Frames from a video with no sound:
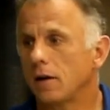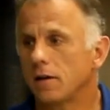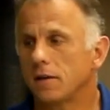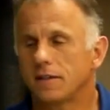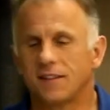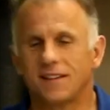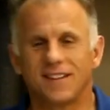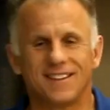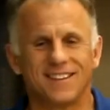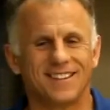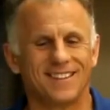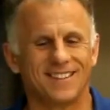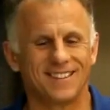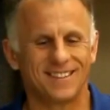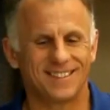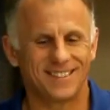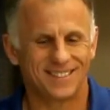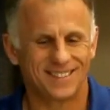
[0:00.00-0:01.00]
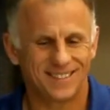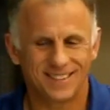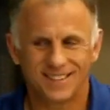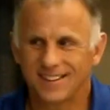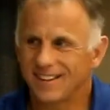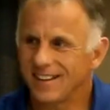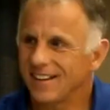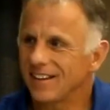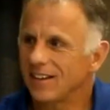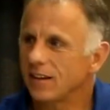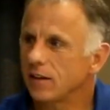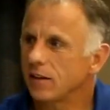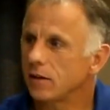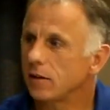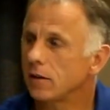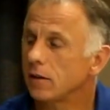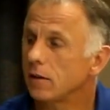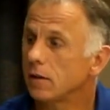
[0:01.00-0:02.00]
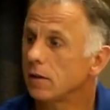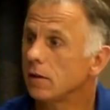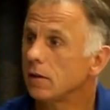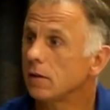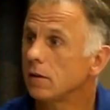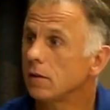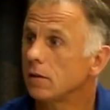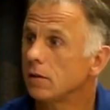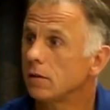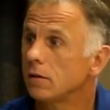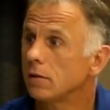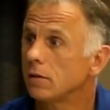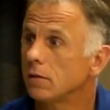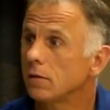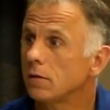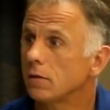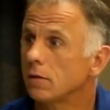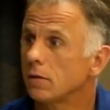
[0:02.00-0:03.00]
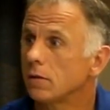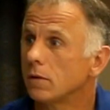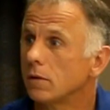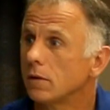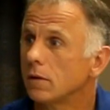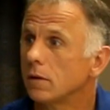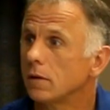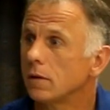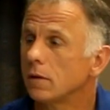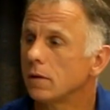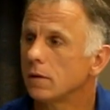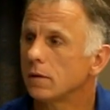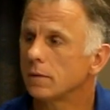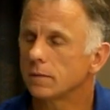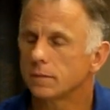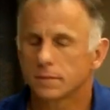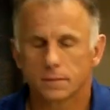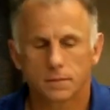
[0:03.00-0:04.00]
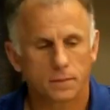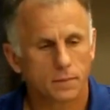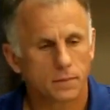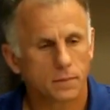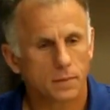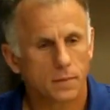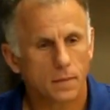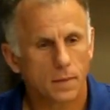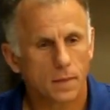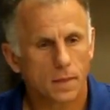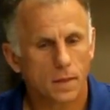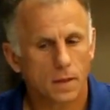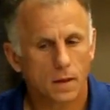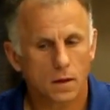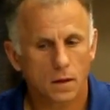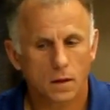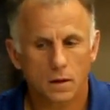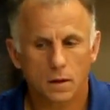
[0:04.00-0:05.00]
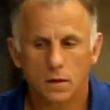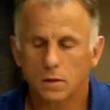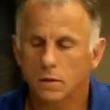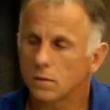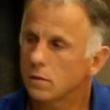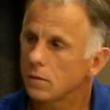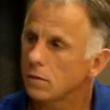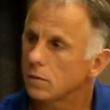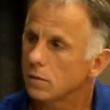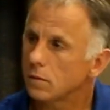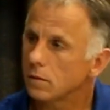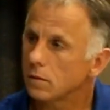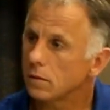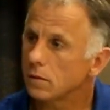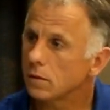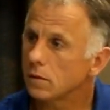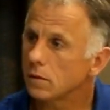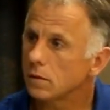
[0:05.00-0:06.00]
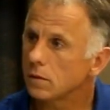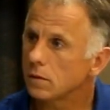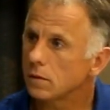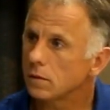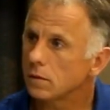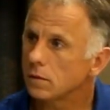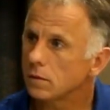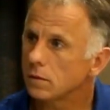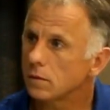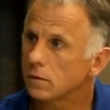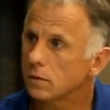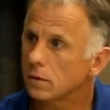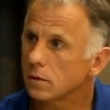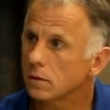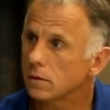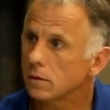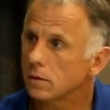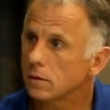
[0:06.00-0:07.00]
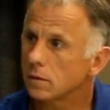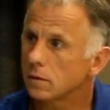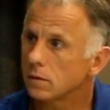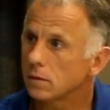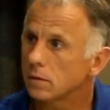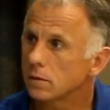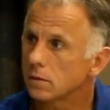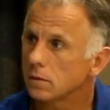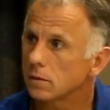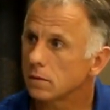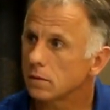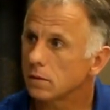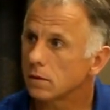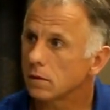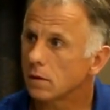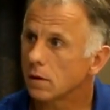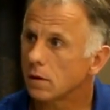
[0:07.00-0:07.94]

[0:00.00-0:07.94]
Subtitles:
No words are spoken by the person on screen.